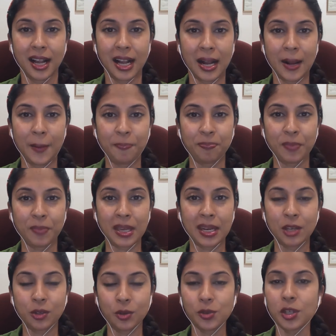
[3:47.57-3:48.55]
And
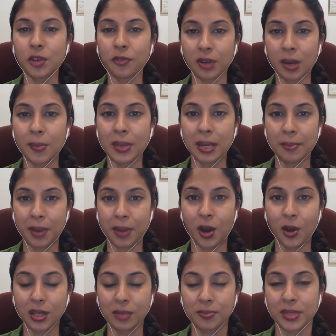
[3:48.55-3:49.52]
I do so from an
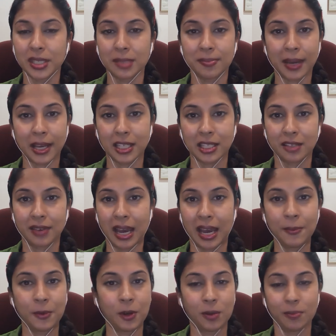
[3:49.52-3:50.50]
empowered perspective.
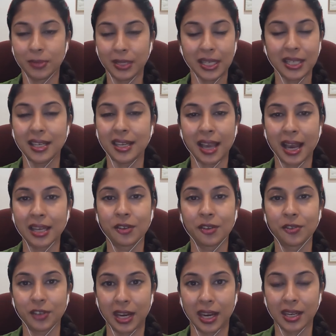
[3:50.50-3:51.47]
I am completely
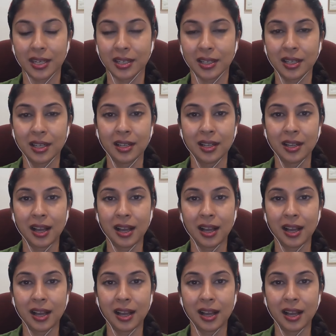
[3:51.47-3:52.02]
unafraid.